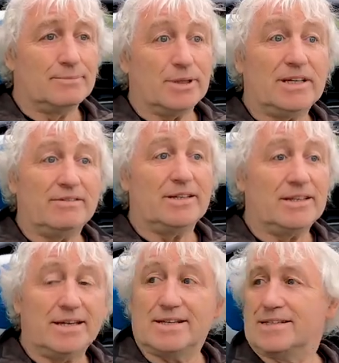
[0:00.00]
but even
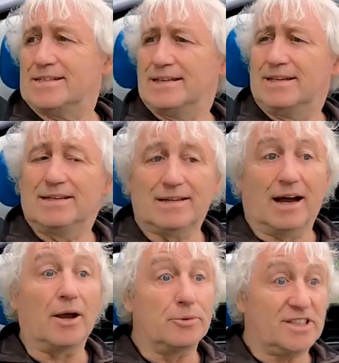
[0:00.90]
in this,
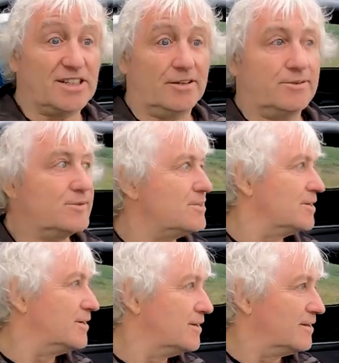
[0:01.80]
I would choose